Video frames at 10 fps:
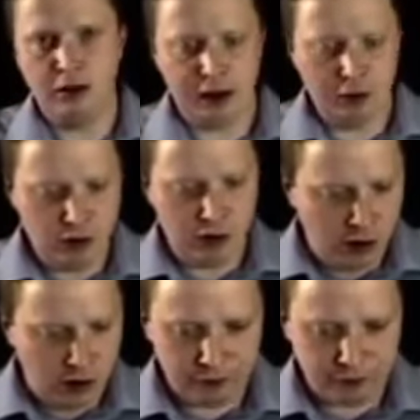How on
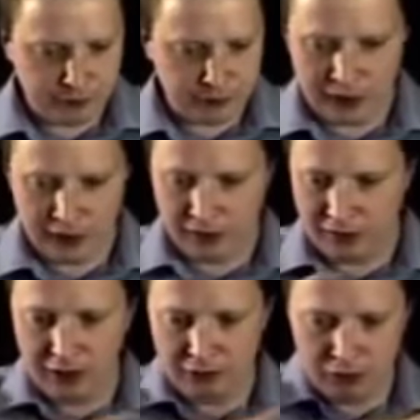earth did he
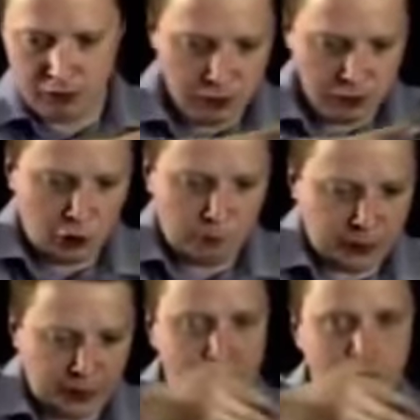even
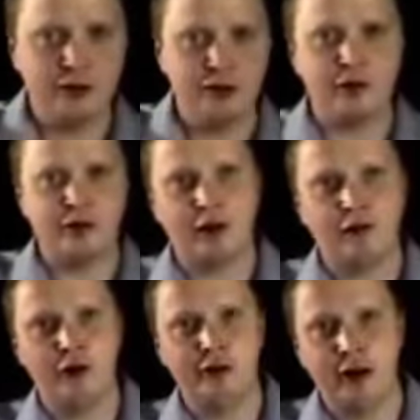comprehend this knight
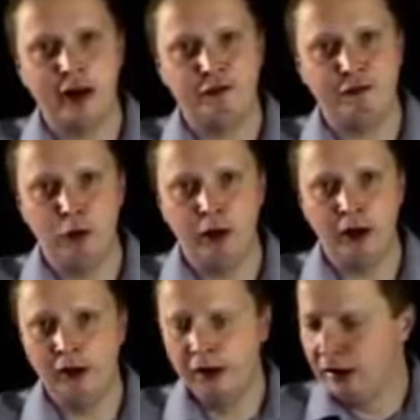sacrifice on f4
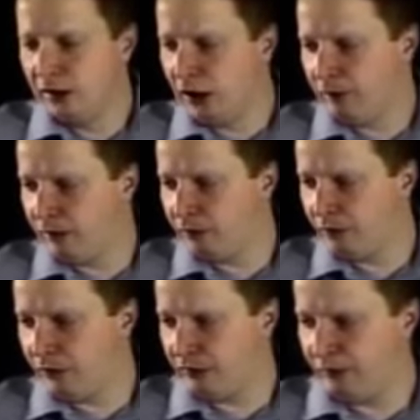here? I mean, it's
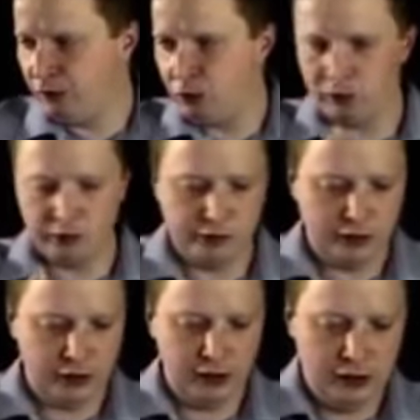very difficult to
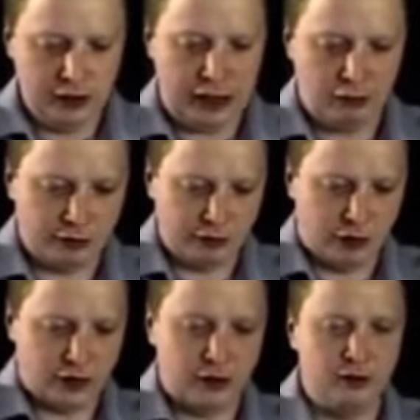see how this
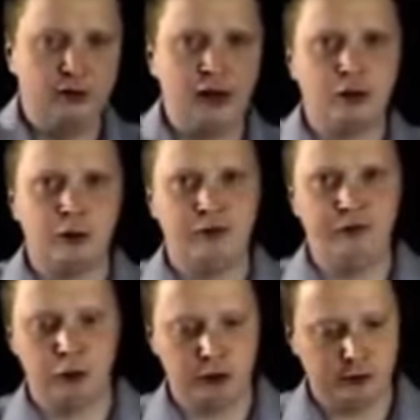knight can get to
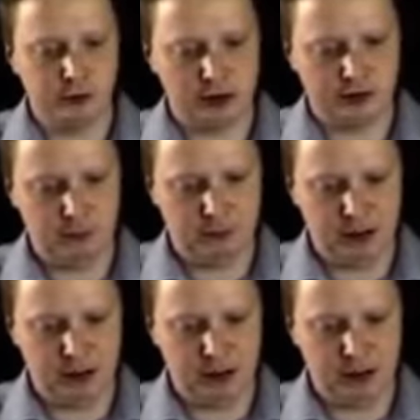f4 and this will actually